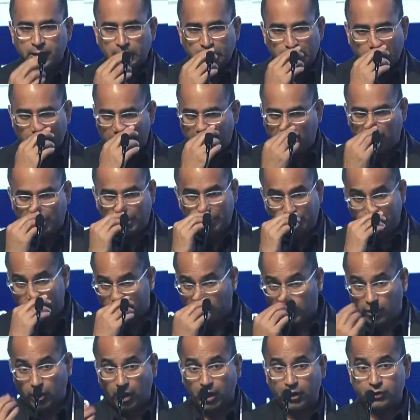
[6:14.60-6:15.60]
Now, there
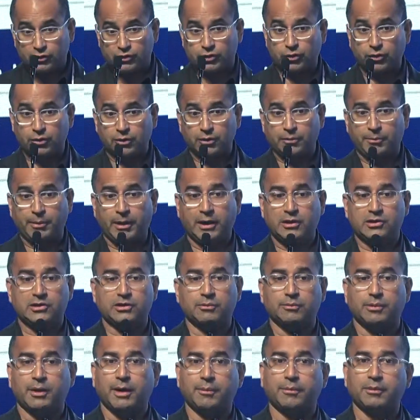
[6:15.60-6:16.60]
are certain patient
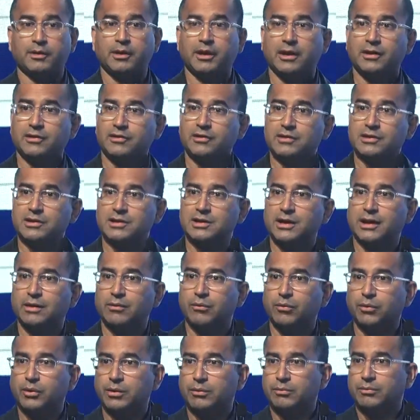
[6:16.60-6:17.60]
populations that
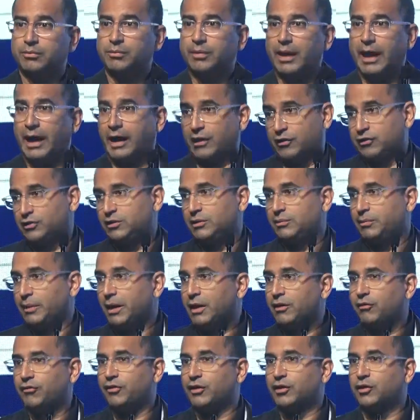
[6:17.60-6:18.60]
would actually
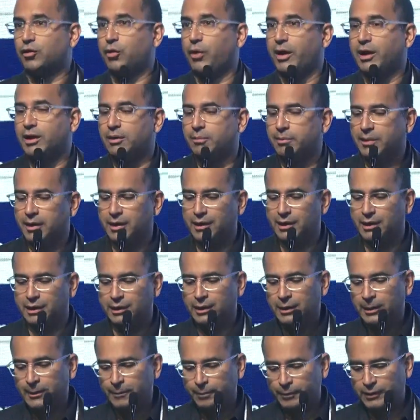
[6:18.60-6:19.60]
benefit quite a bit, and
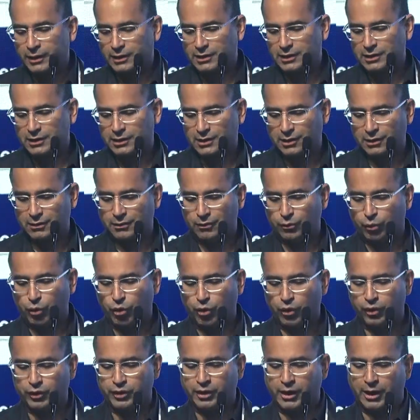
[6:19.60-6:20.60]
this is a
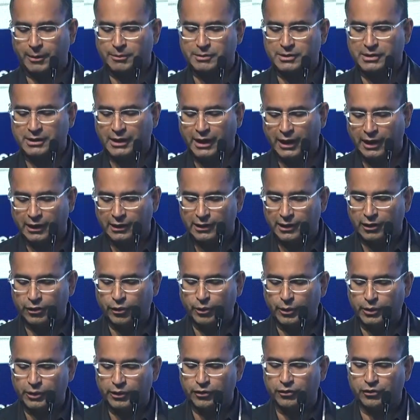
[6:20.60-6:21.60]
World Cup slide in the New
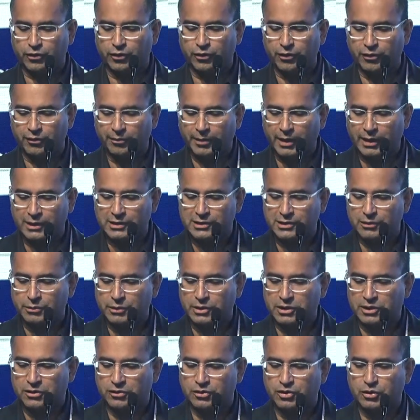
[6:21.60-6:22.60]
England Journal of Medicine, which
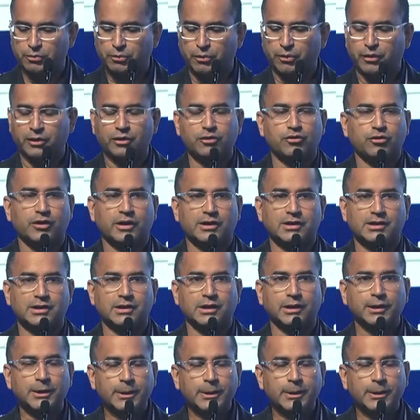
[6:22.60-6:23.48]
is super interesting.